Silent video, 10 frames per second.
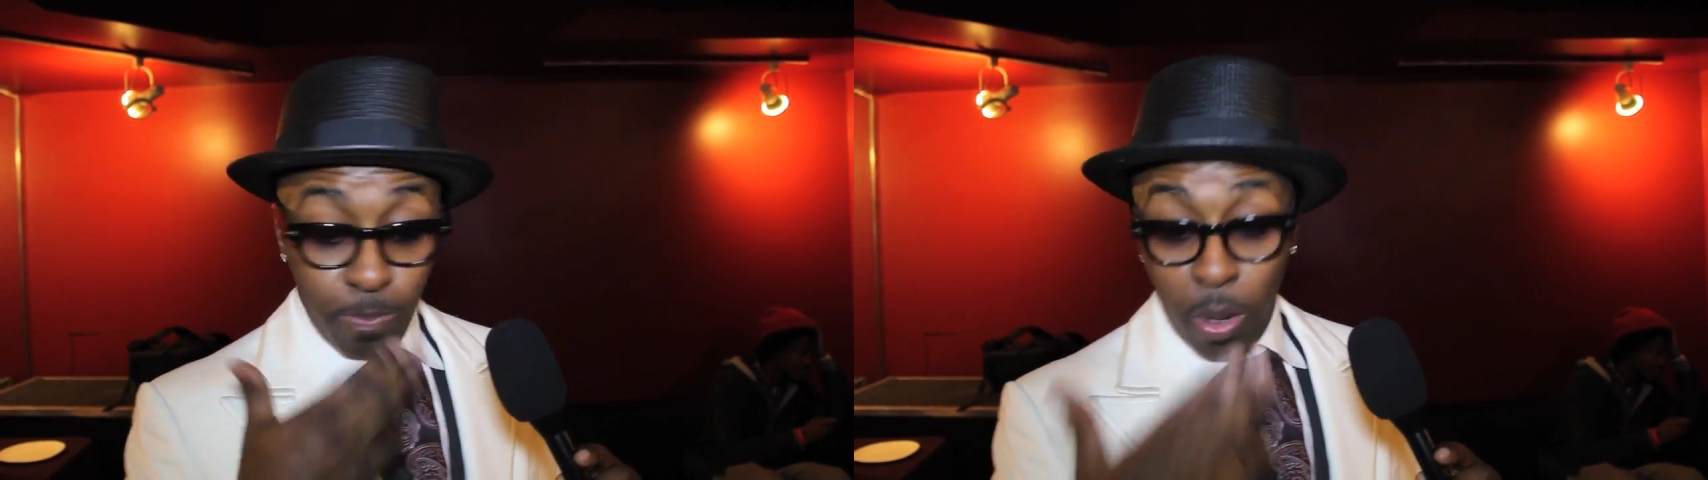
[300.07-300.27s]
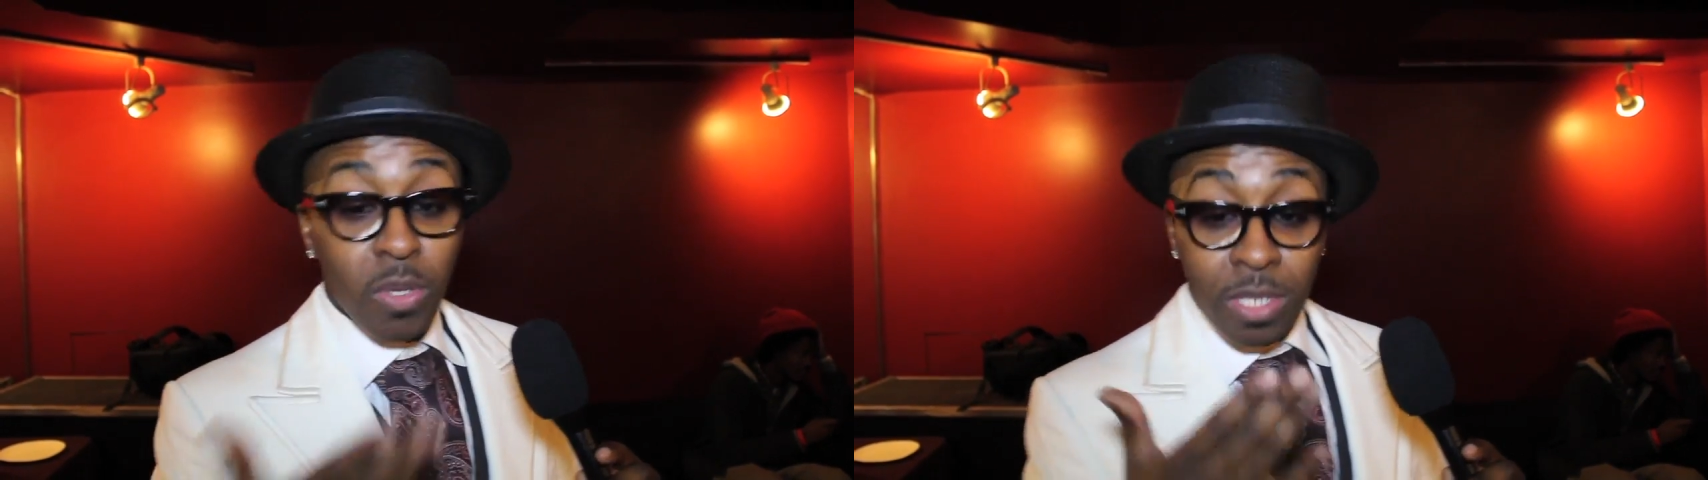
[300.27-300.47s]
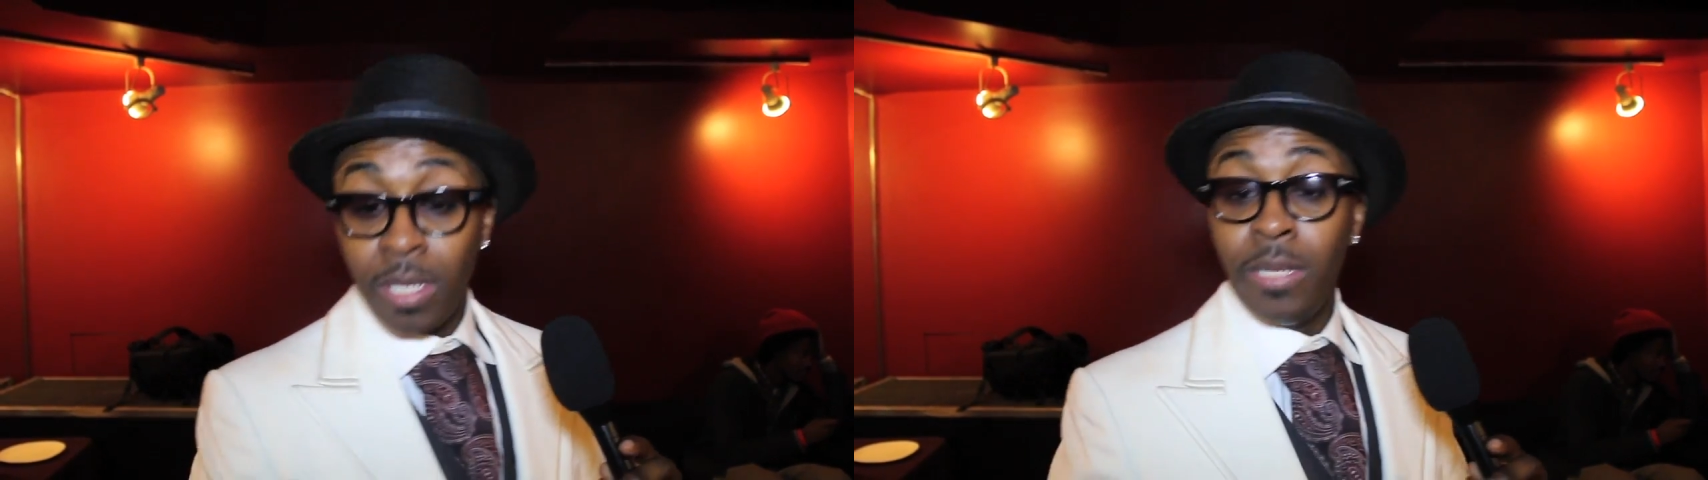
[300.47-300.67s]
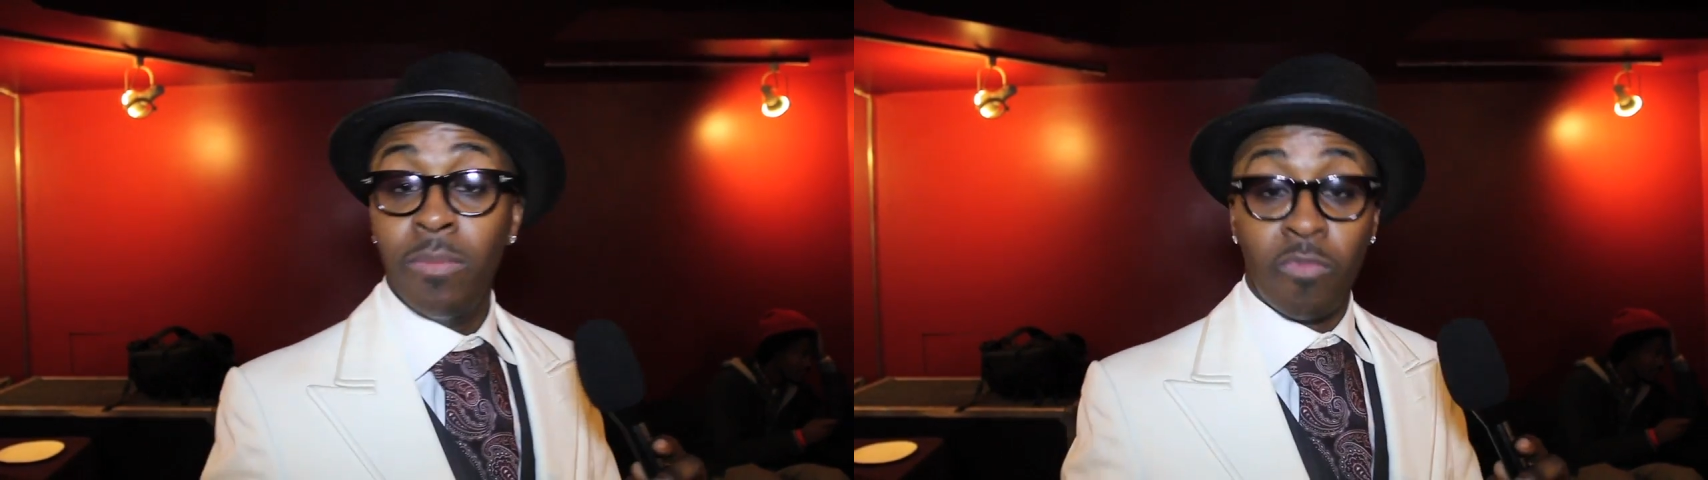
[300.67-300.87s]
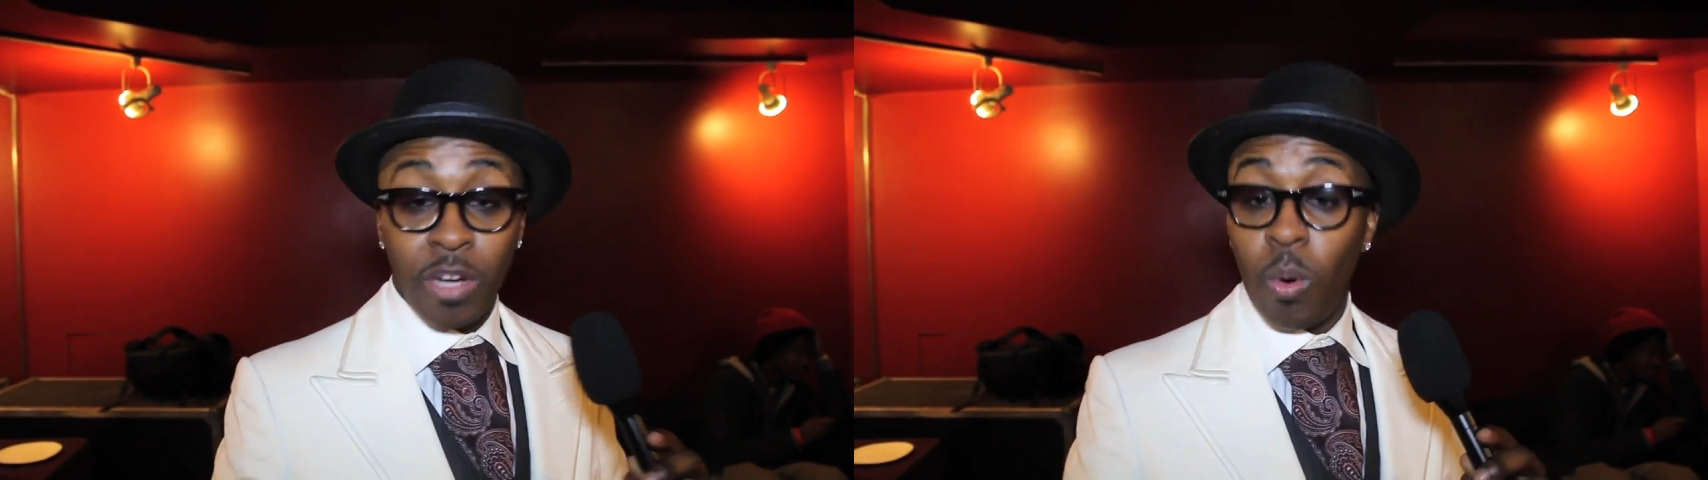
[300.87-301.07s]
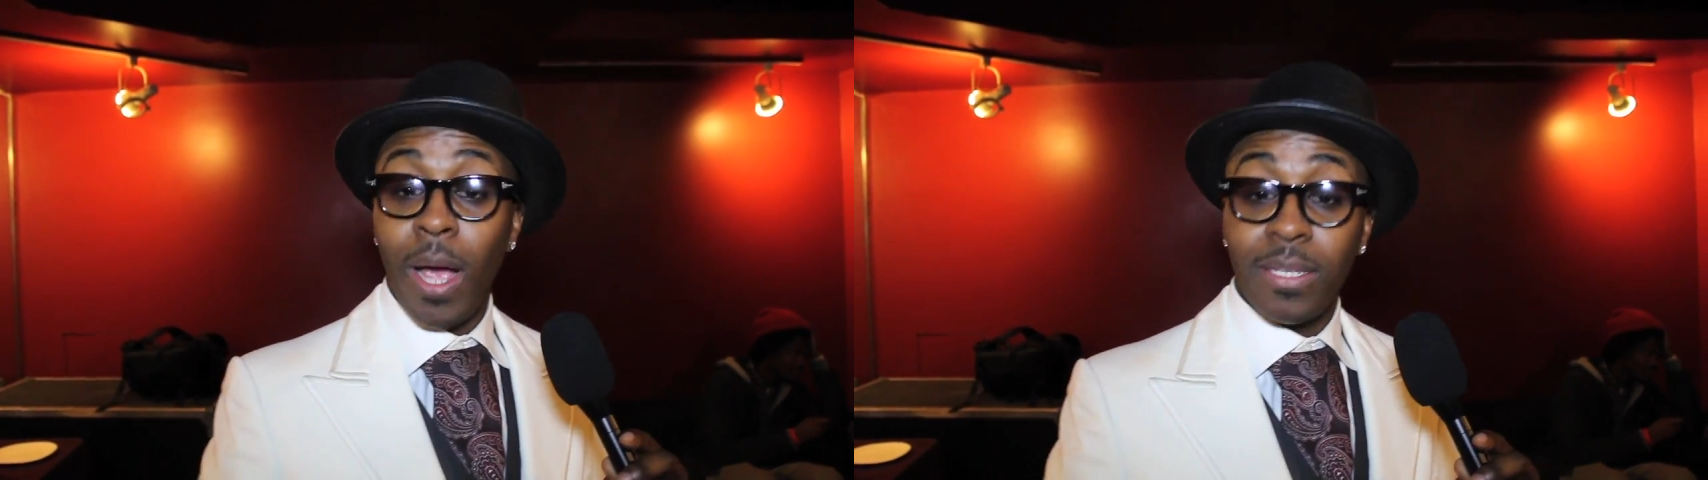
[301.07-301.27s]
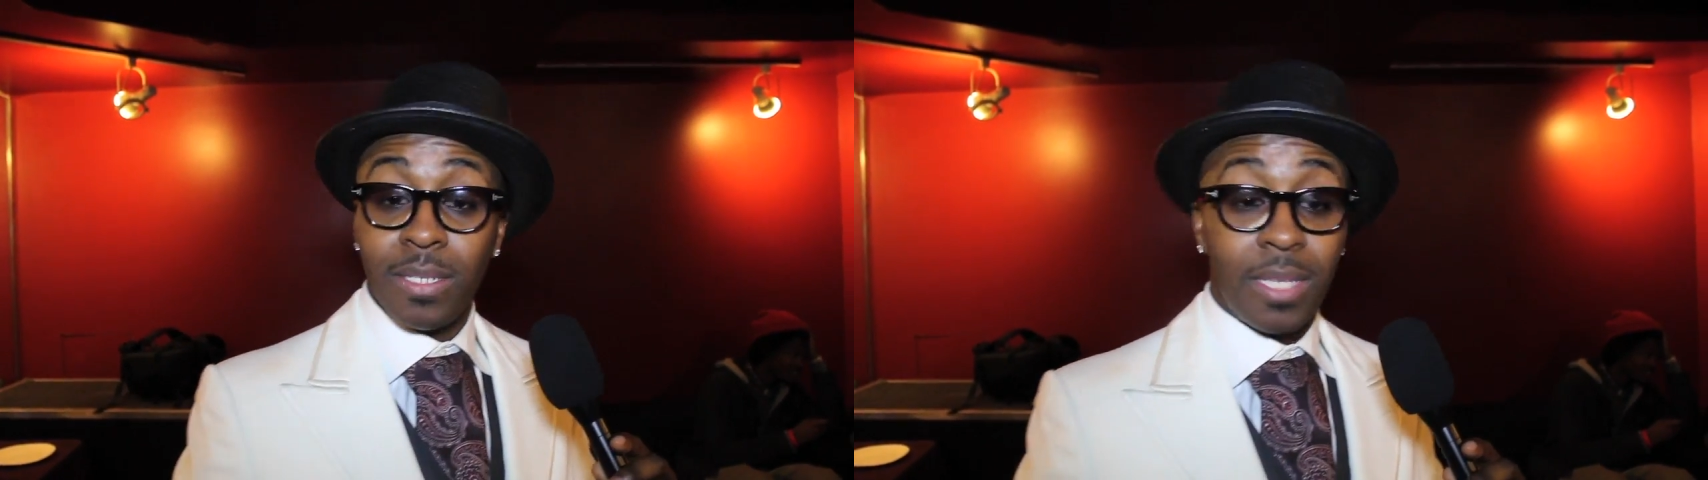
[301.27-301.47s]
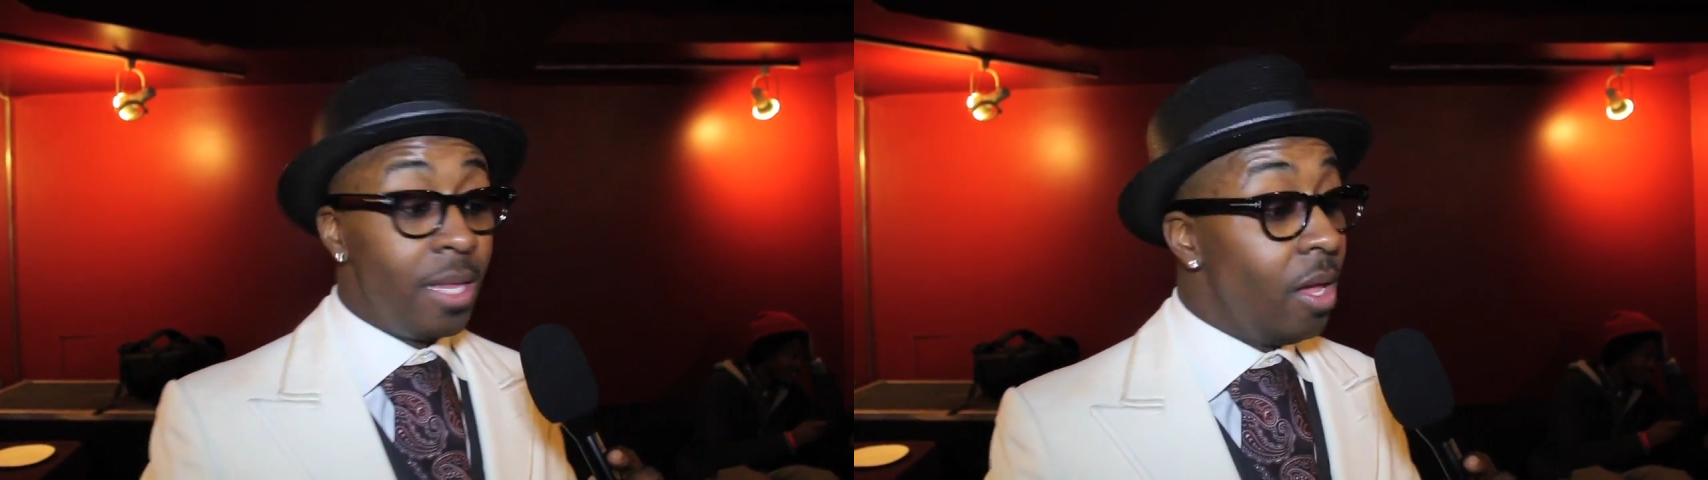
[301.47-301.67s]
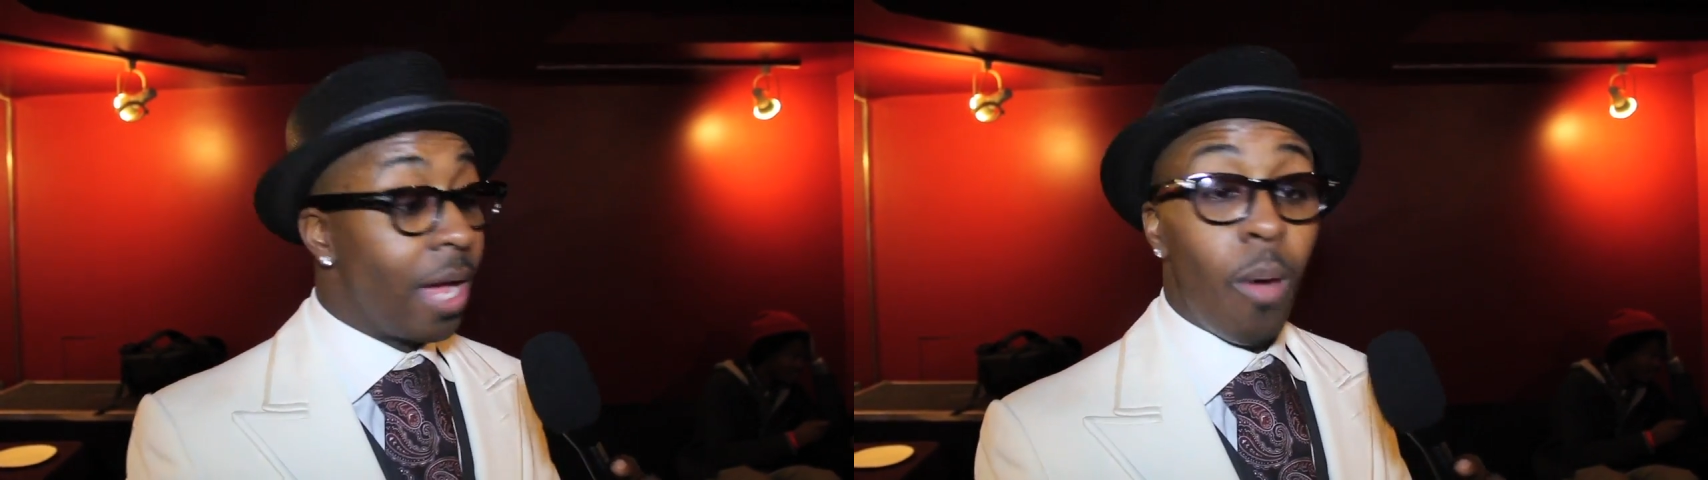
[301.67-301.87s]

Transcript: personally request and say, look,